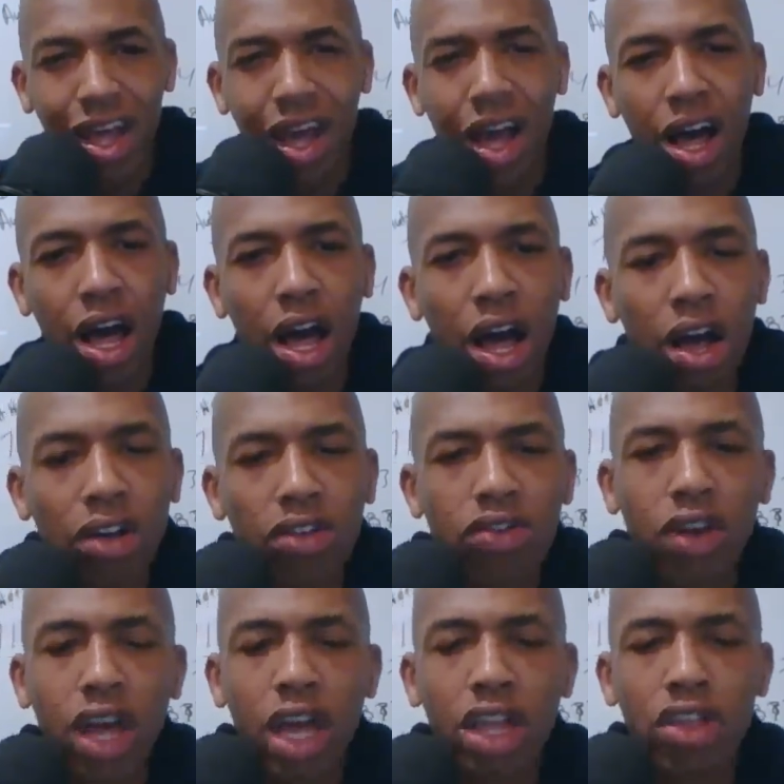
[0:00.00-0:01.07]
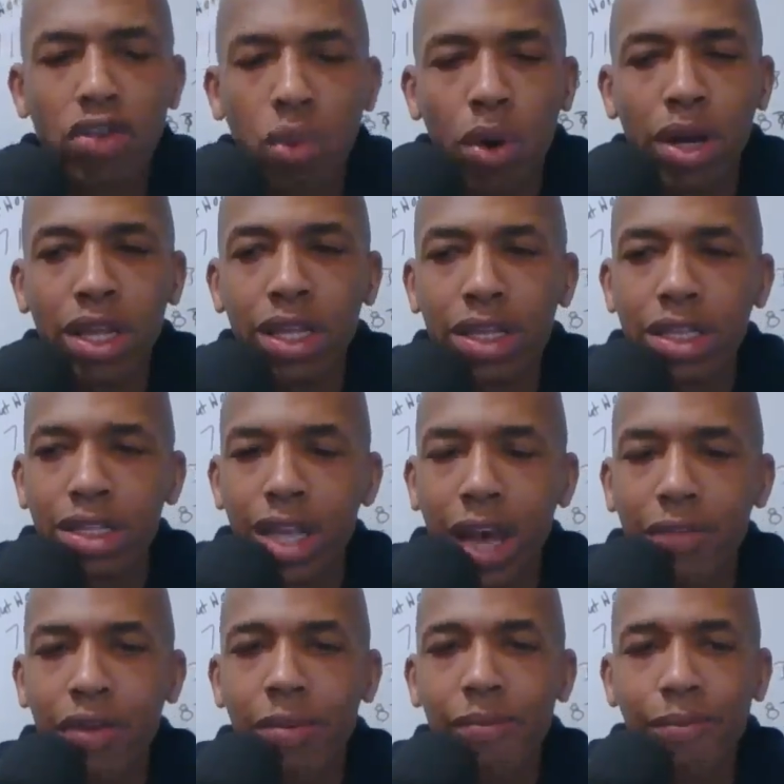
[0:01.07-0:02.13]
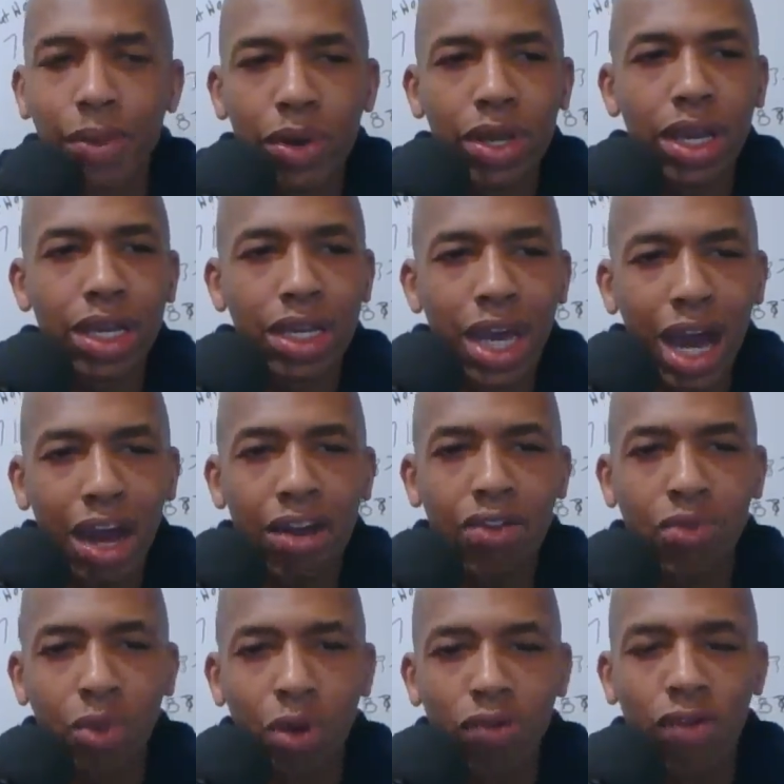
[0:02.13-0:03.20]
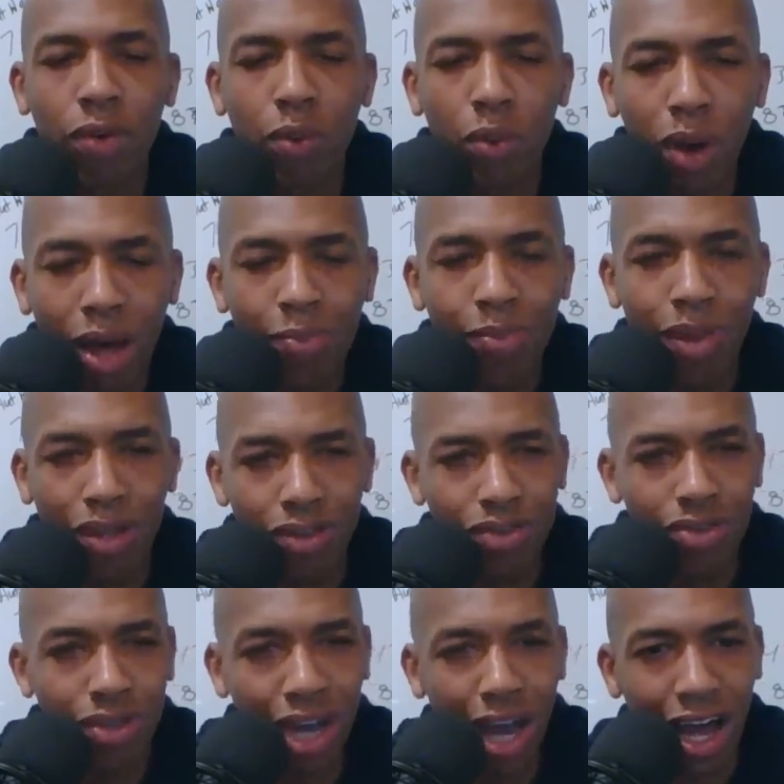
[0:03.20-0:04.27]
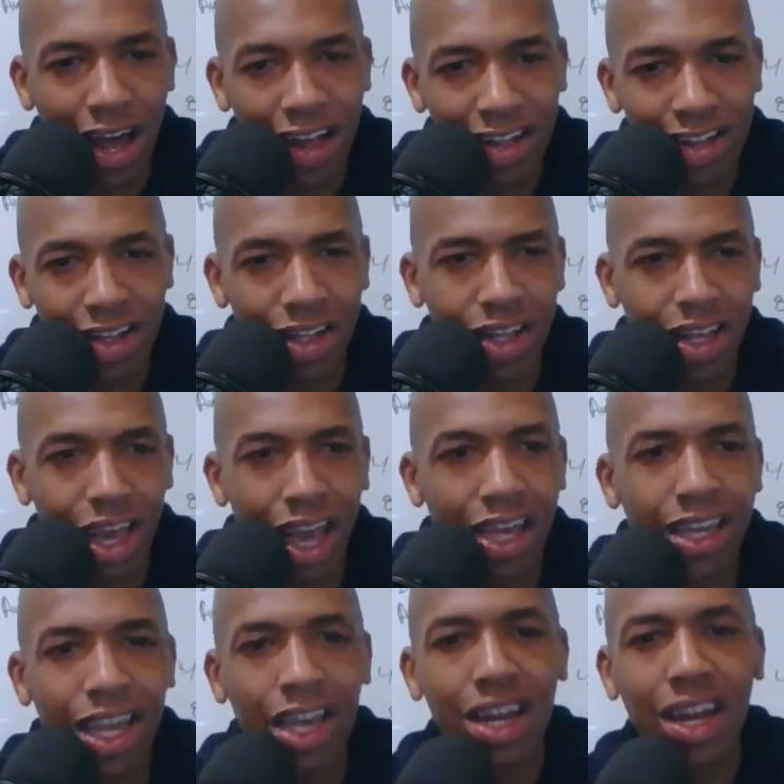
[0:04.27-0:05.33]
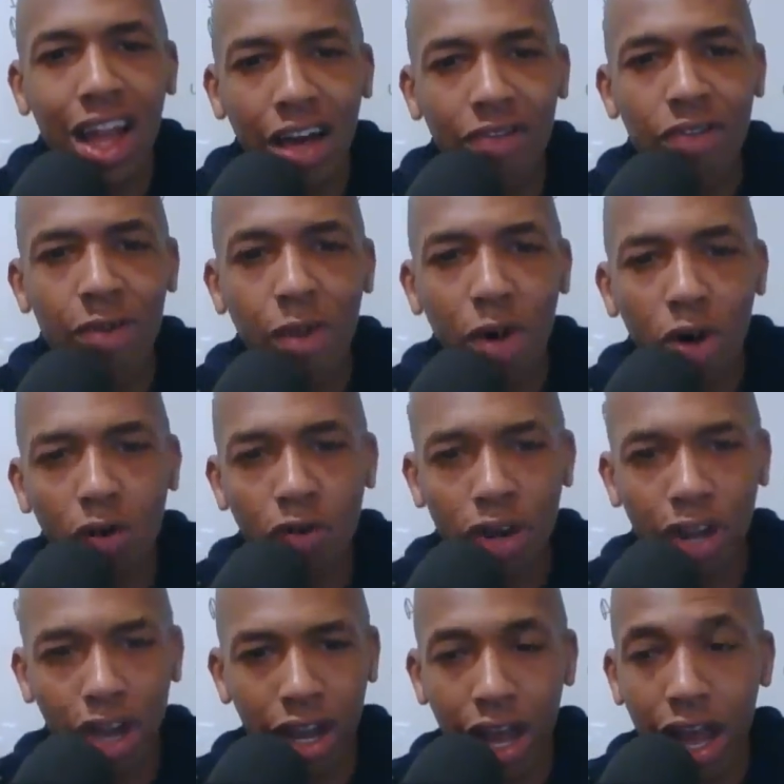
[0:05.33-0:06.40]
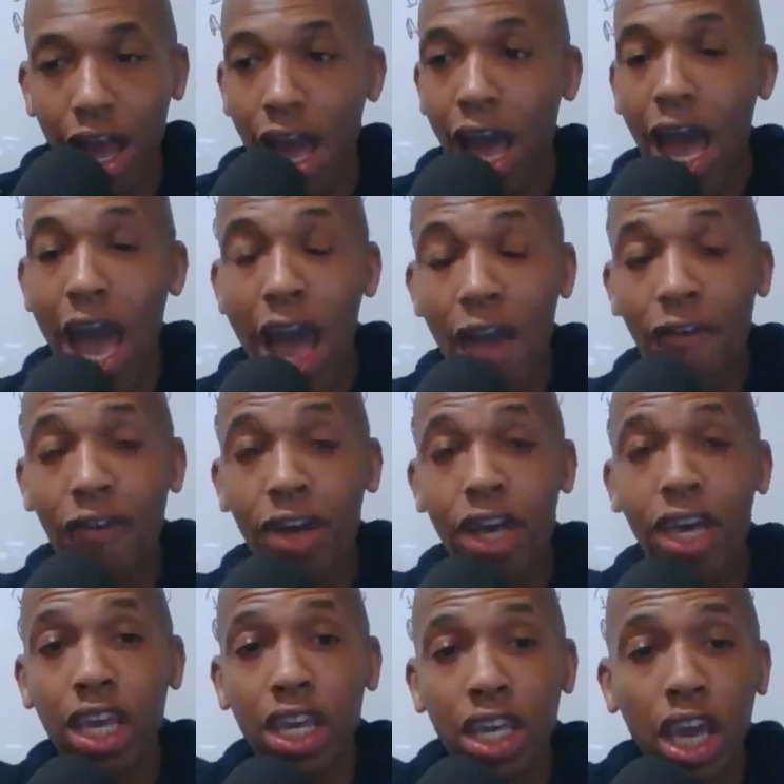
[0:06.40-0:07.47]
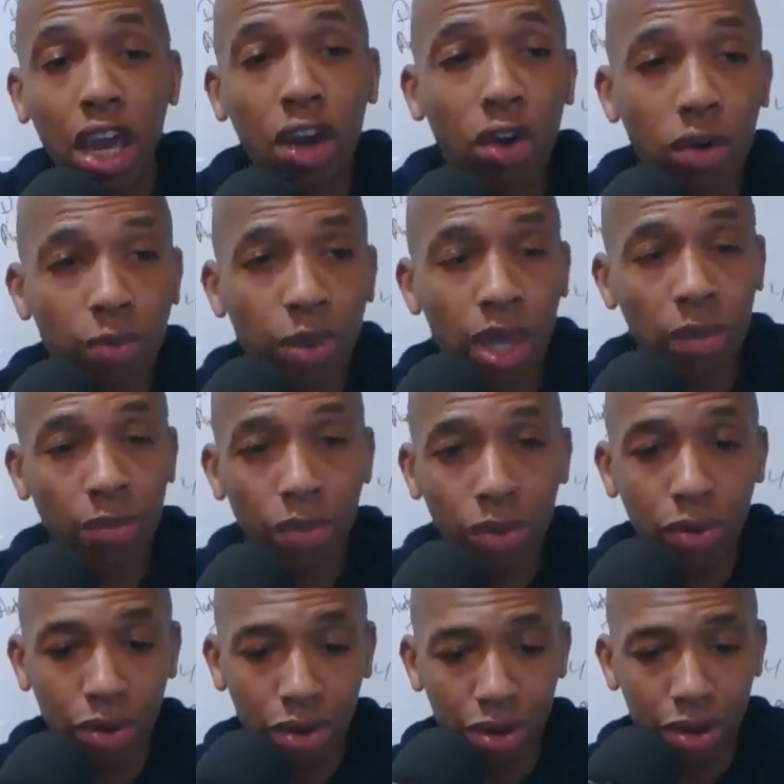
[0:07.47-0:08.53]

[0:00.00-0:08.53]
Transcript: $127 billion worth of weapons, you guys, and then left him over there after he killed people.